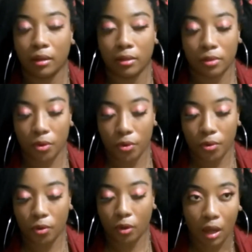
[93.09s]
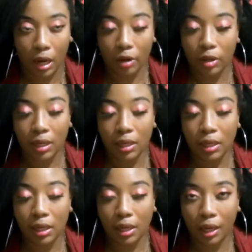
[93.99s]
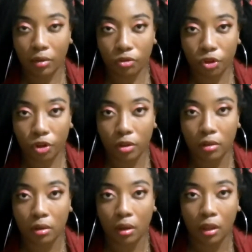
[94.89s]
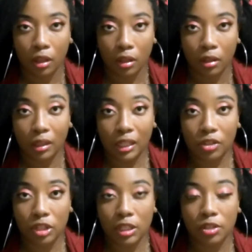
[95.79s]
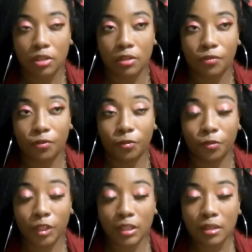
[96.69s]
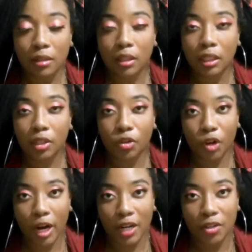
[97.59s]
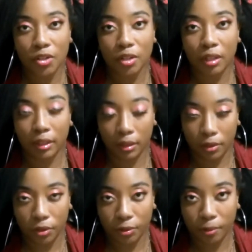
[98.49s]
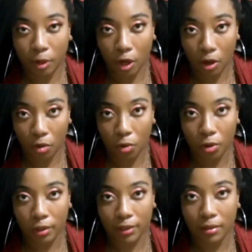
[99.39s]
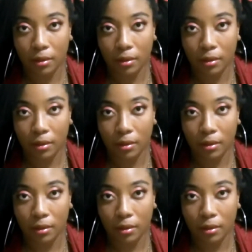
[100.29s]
So, Harry and Ron literally just physically crashed into Hogwarts